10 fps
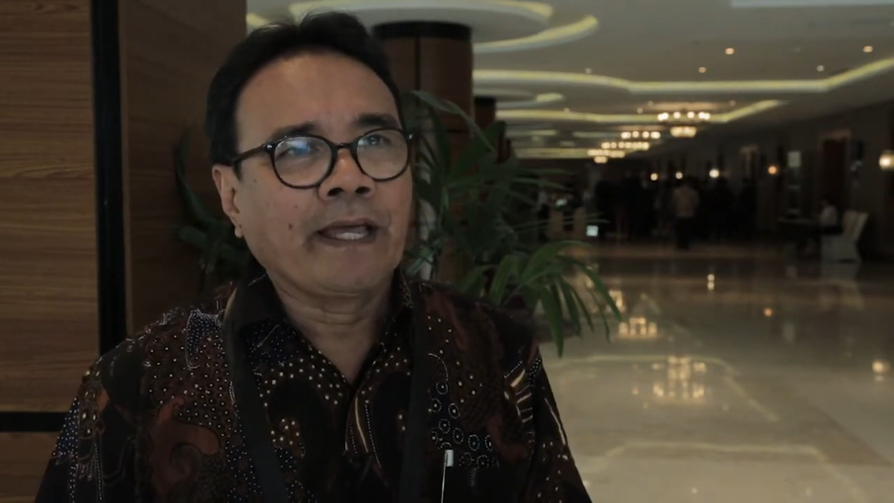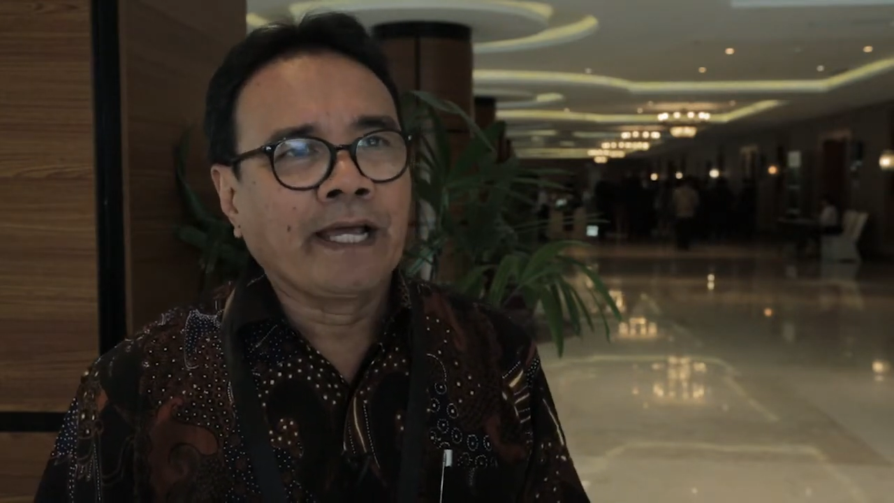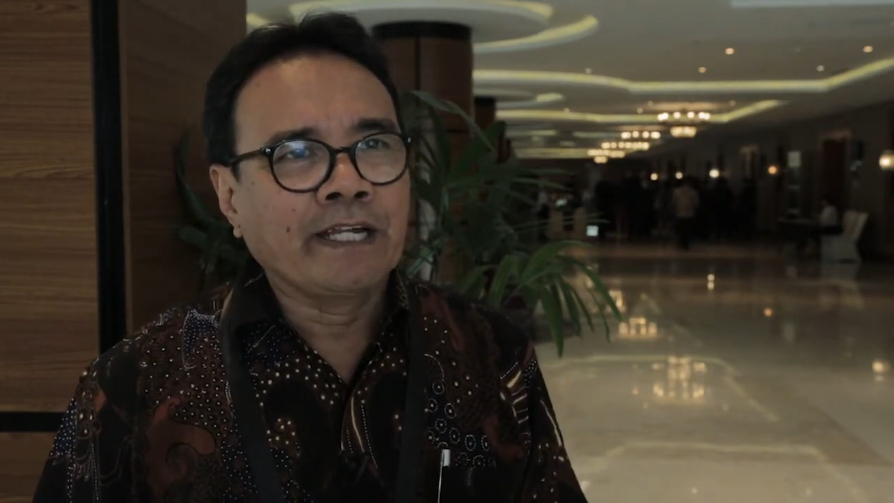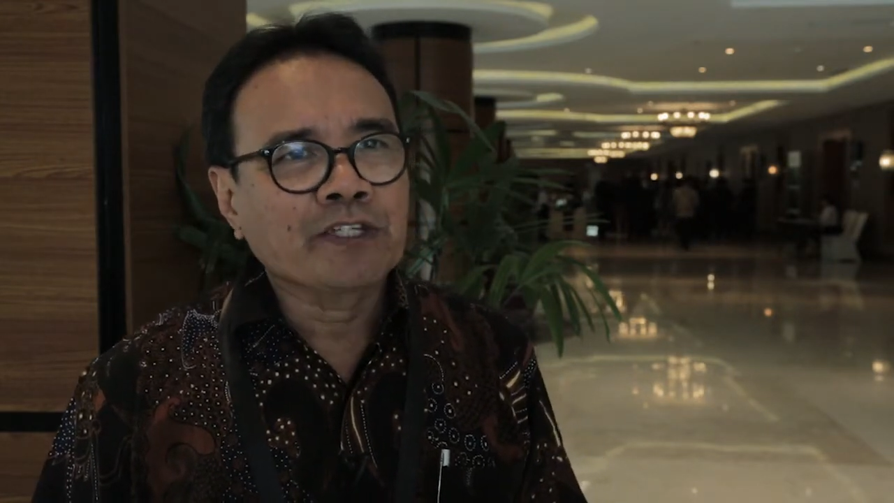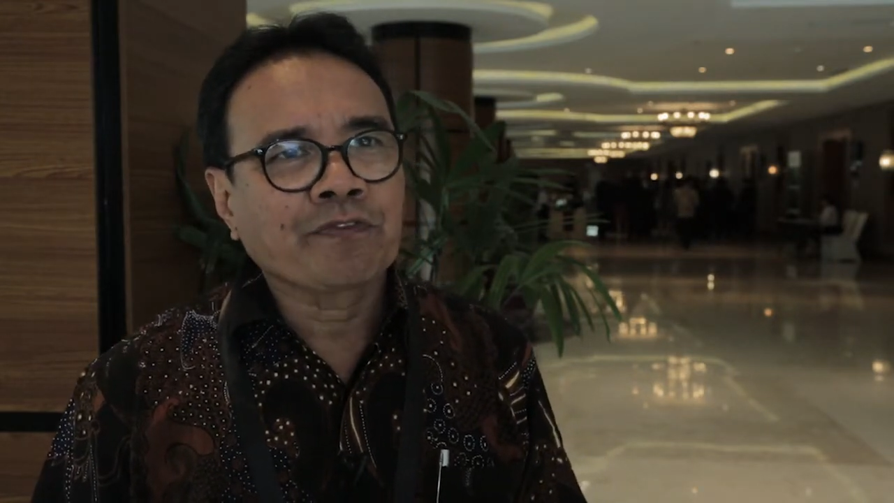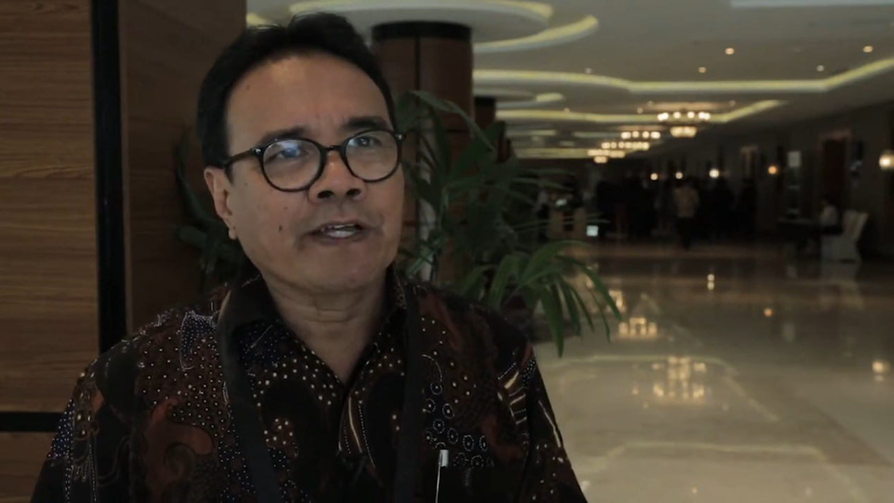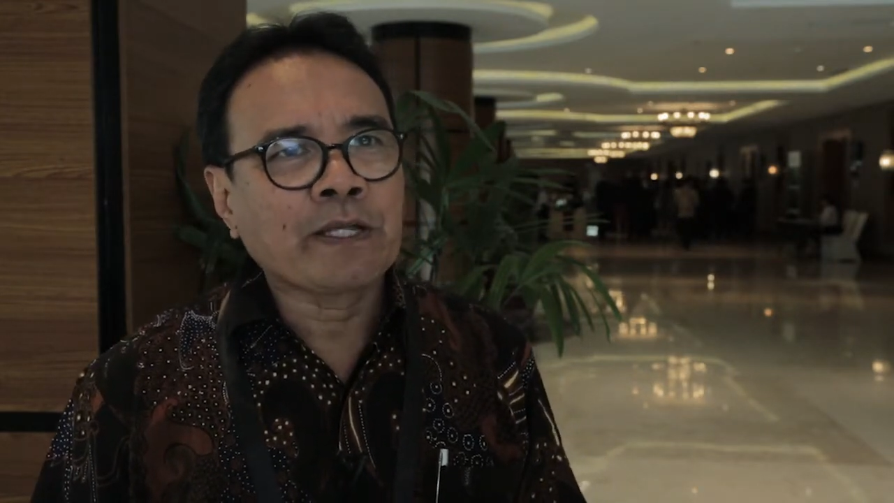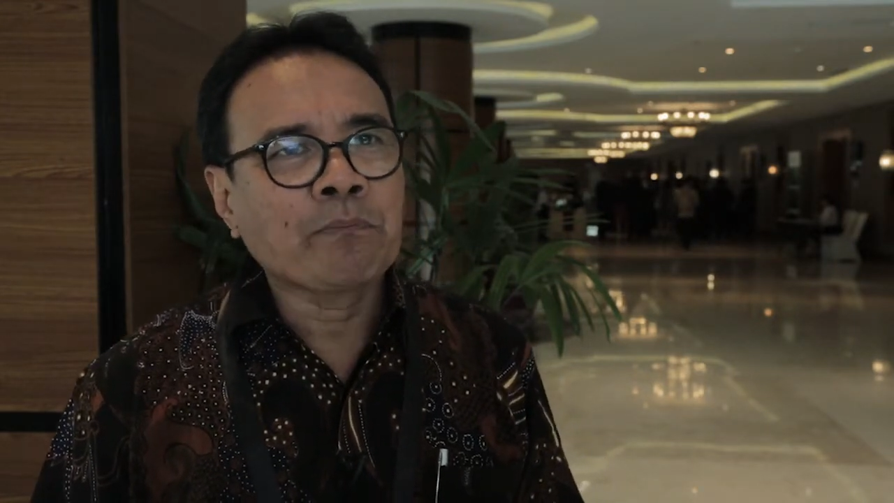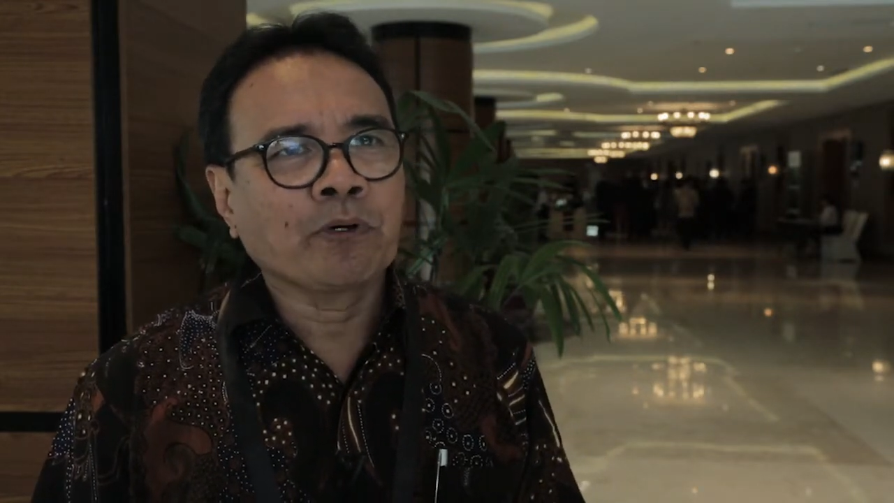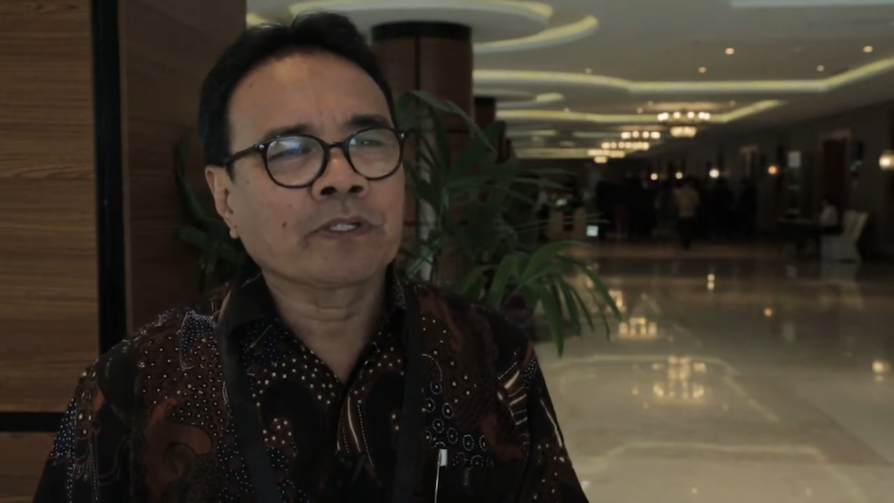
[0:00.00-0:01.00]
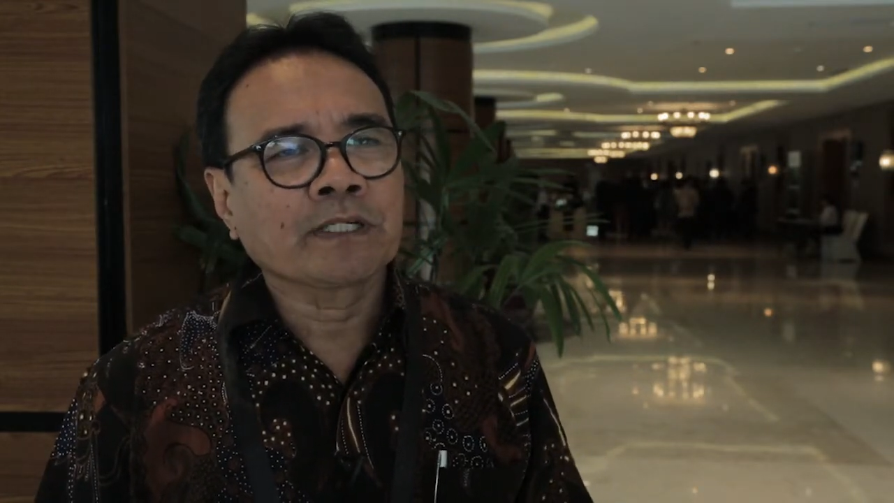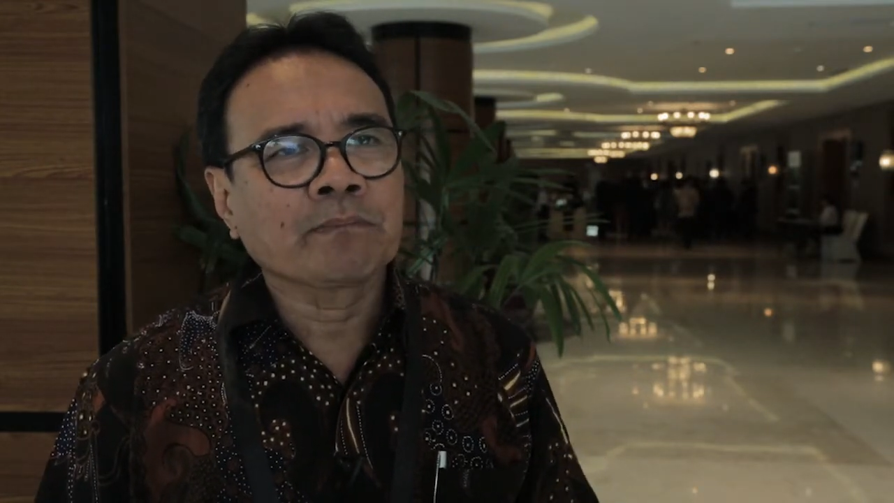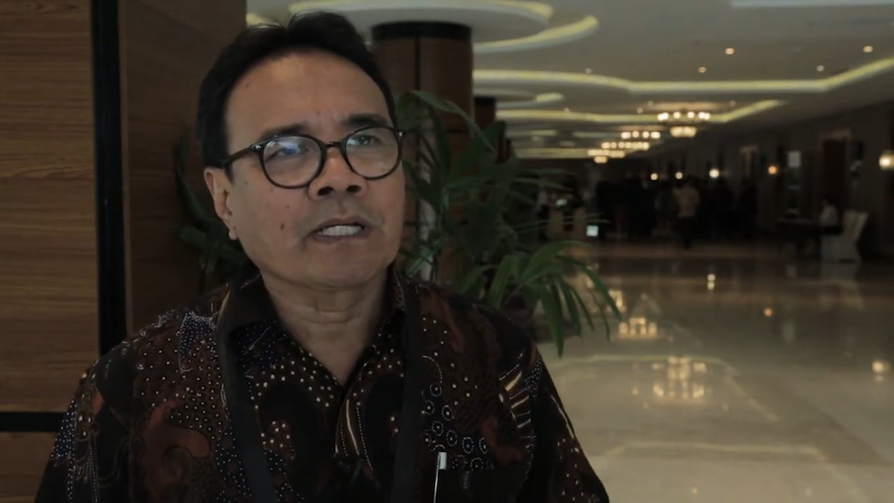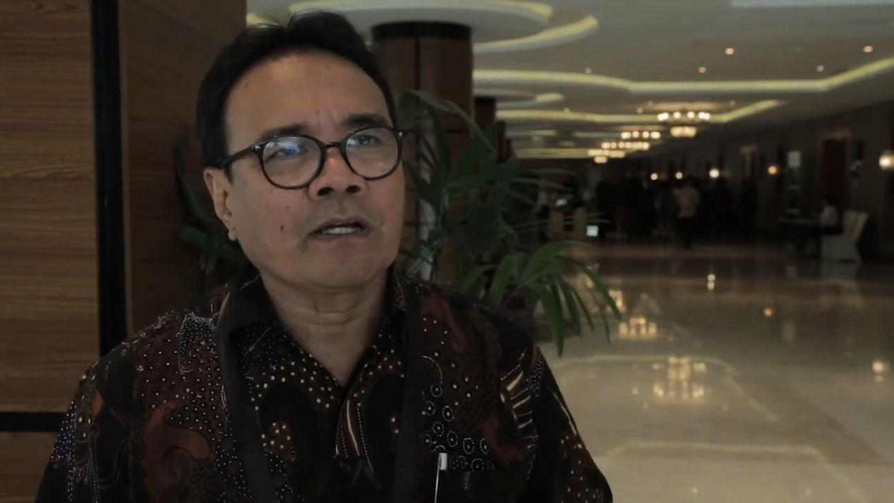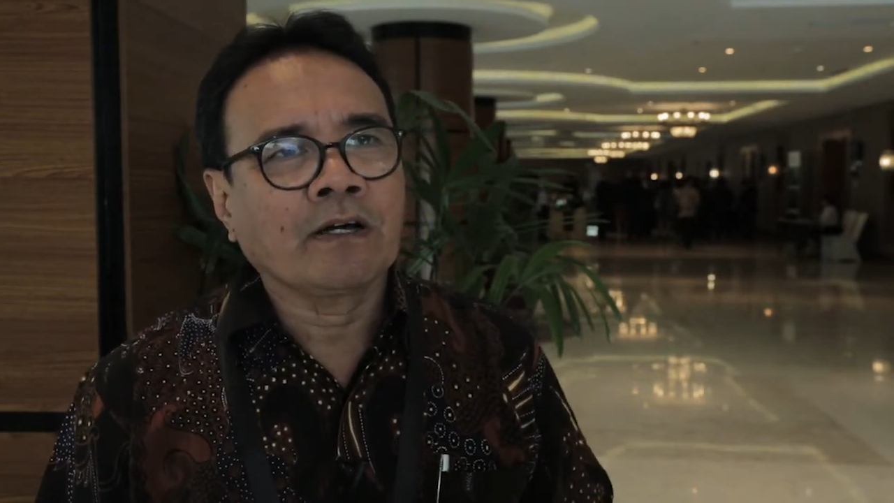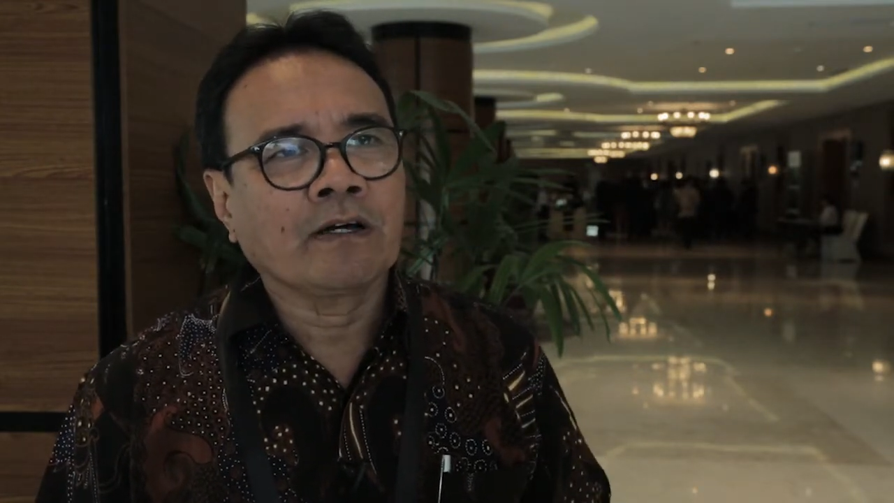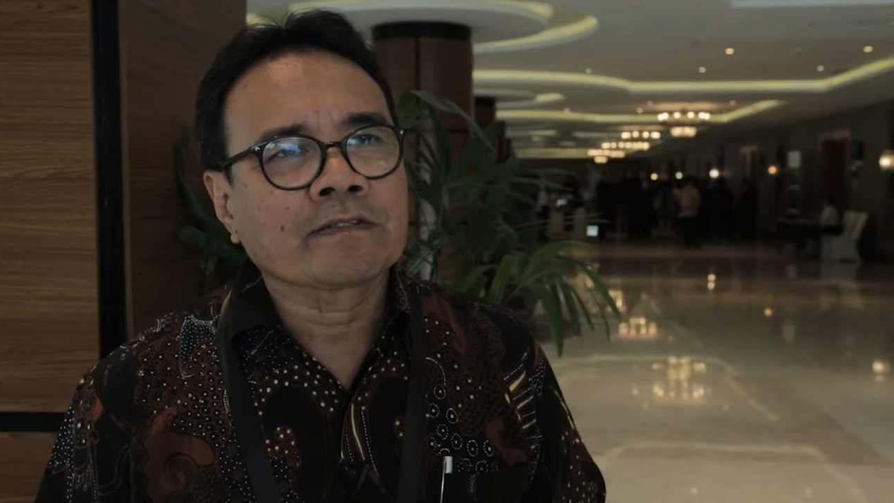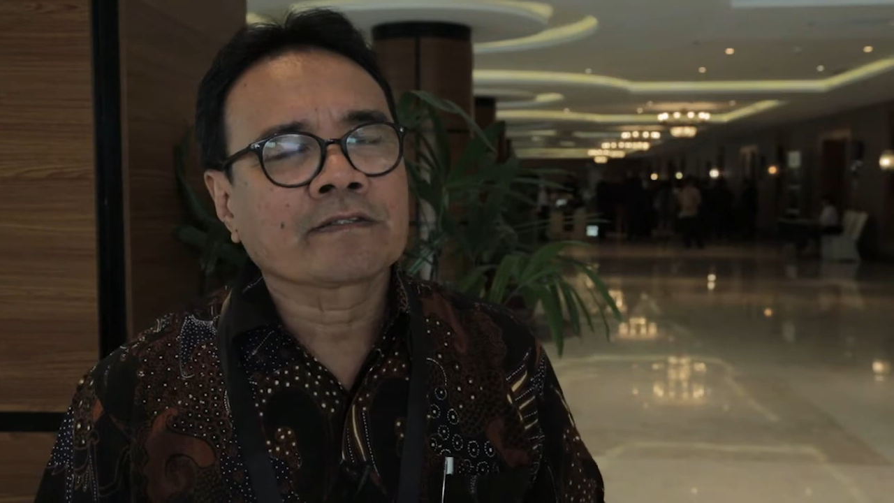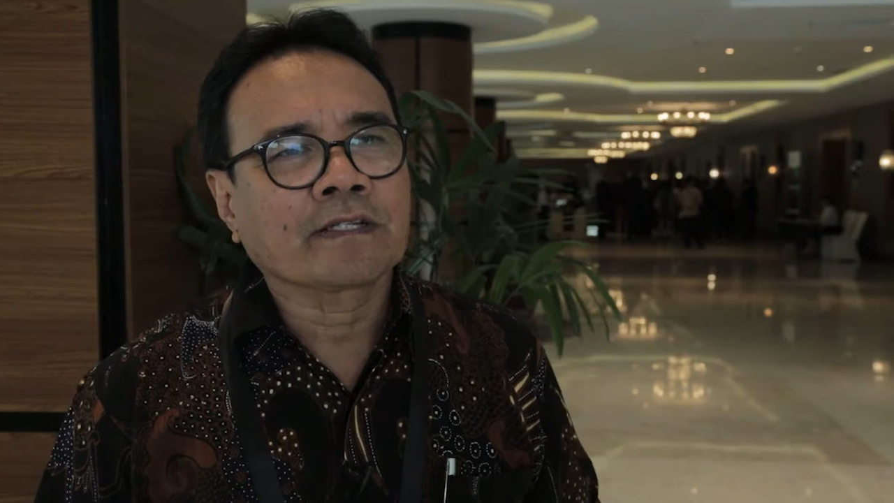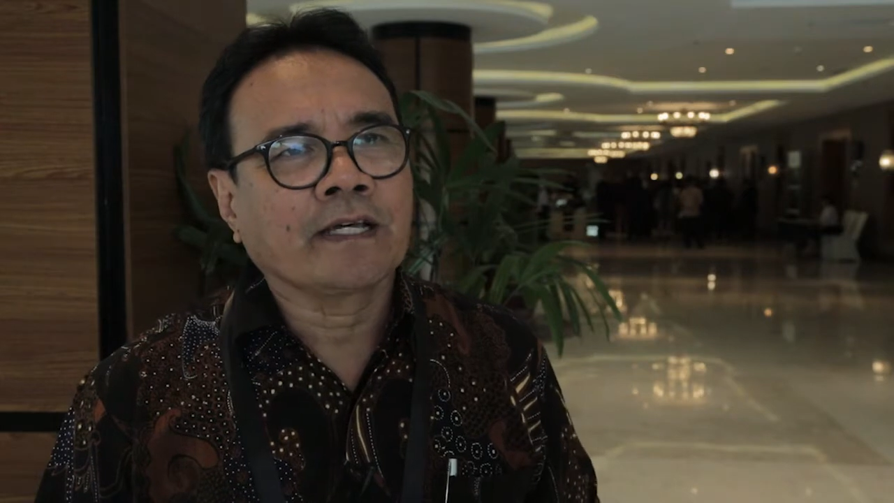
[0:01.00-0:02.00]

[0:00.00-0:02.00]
and it's very important because